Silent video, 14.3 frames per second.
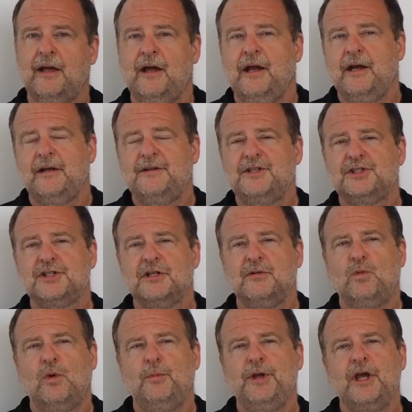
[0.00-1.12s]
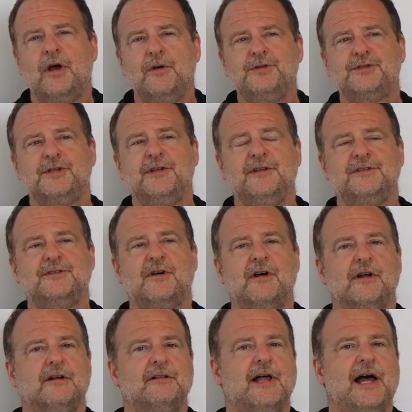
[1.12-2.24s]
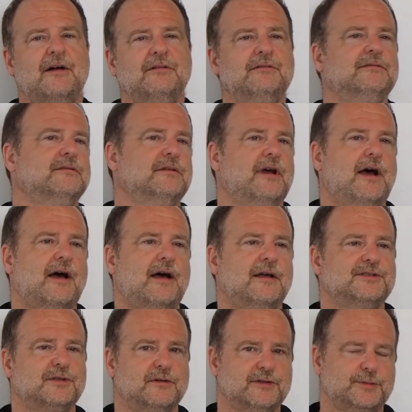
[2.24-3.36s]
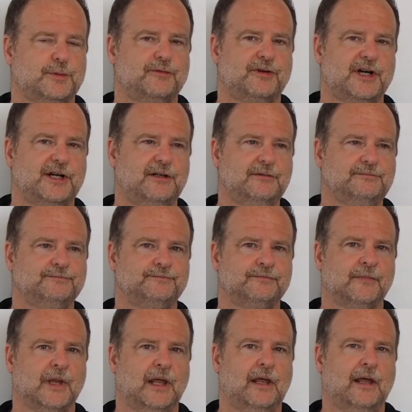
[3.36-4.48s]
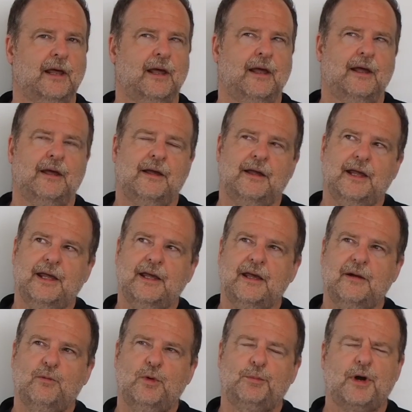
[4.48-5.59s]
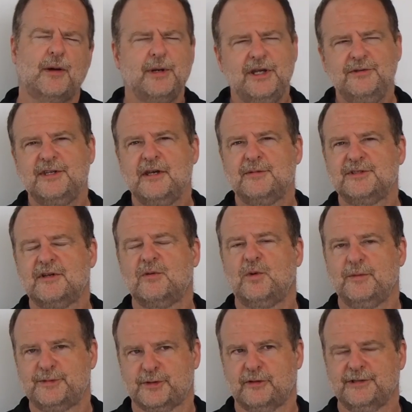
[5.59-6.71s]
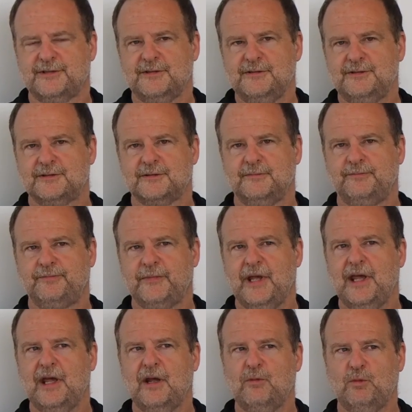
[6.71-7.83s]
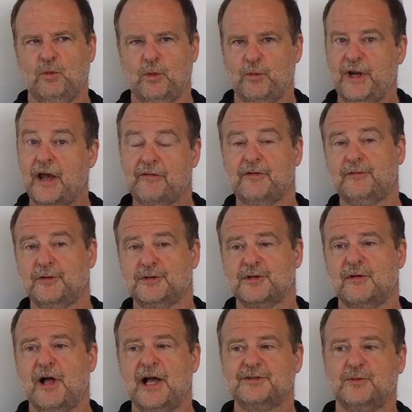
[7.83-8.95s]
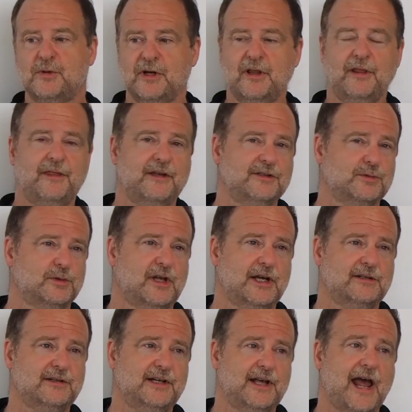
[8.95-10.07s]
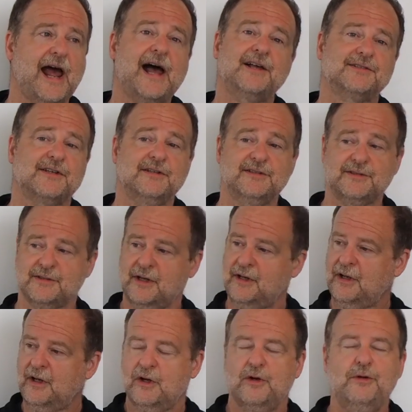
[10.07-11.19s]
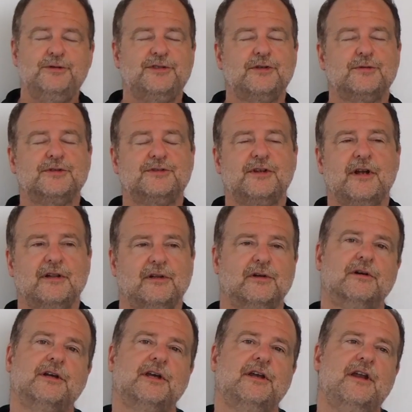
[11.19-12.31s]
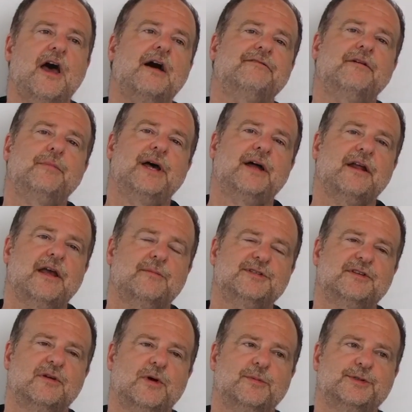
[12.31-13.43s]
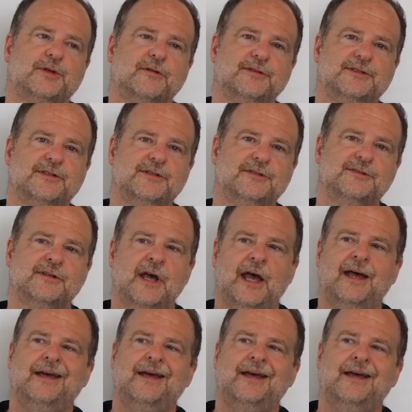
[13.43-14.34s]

In addition, we'll be hosting this on a cloud service provider. And we'll probably use Amazon Web Services. And when we have the first class, one of the things we're likely to ask is, who's interested in learning enough about Amazon Web Services